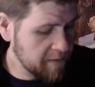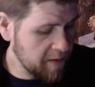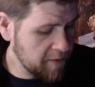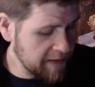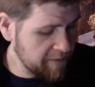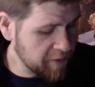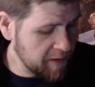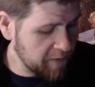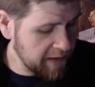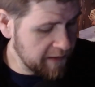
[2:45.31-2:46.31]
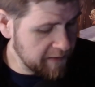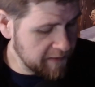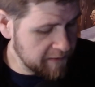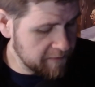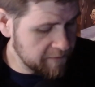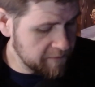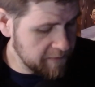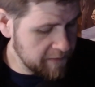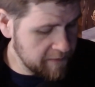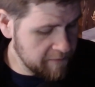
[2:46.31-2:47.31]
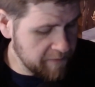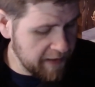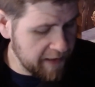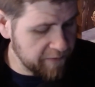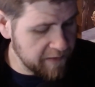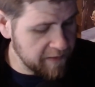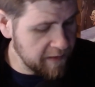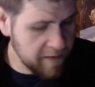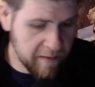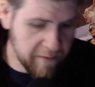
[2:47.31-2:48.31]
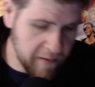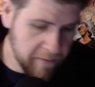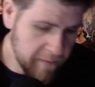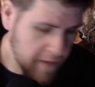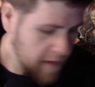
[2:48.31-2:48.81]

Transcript: I always have trouble getting these paddles in there. There we go.